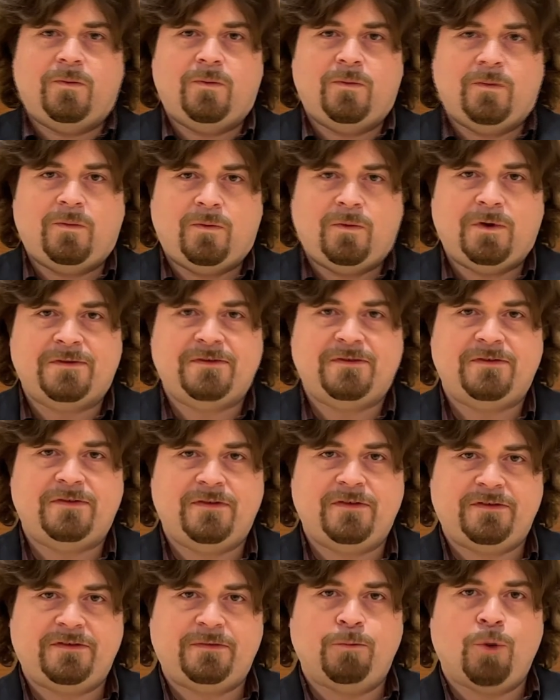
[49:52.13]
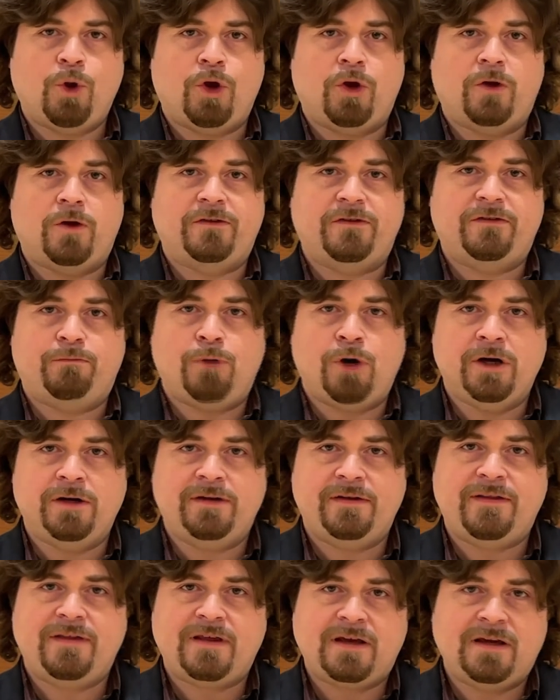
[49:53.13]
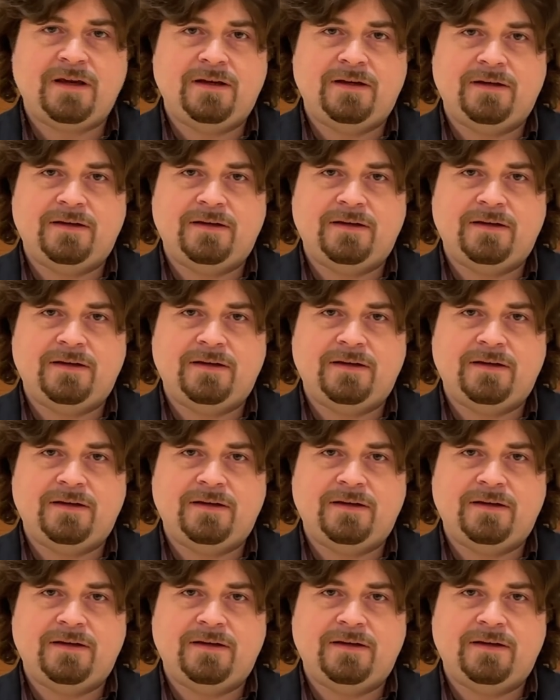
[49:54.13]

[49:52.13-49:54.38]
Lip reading: What's the small, smart thing?